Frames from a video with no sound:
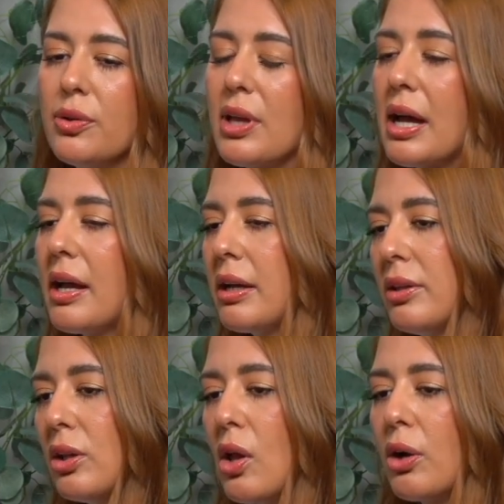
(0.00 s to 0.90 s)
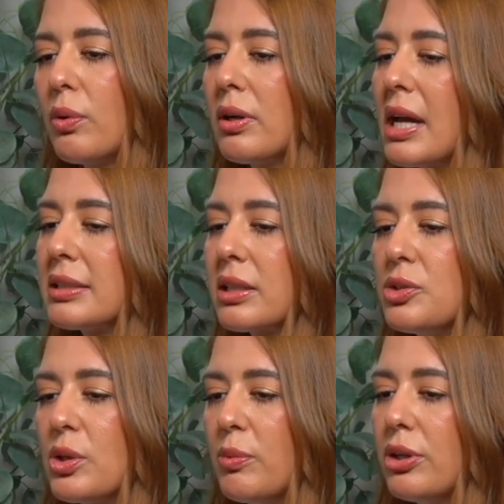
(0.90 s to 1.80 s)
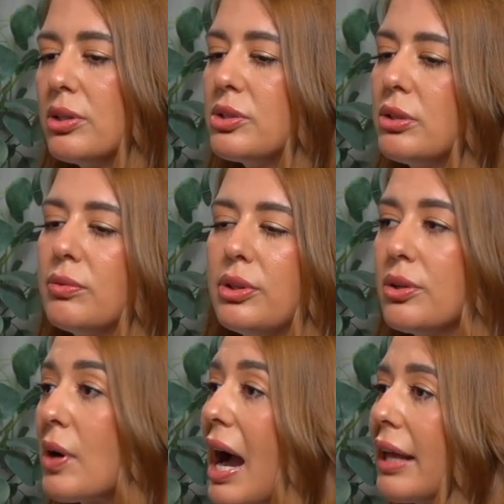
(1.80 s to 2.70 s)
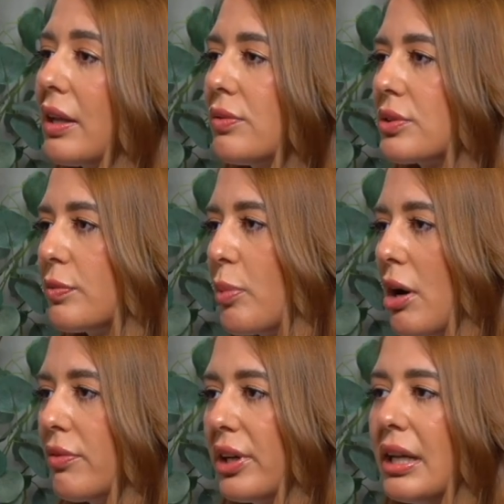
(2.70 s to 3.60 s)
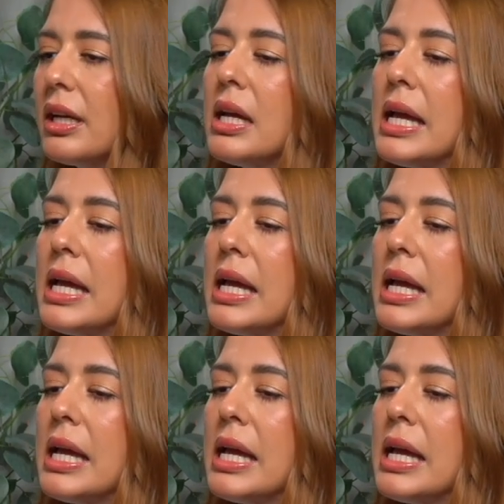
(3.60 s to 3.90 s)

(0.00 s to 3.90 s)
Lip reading: that in the long run has contributed to high levels of poverty.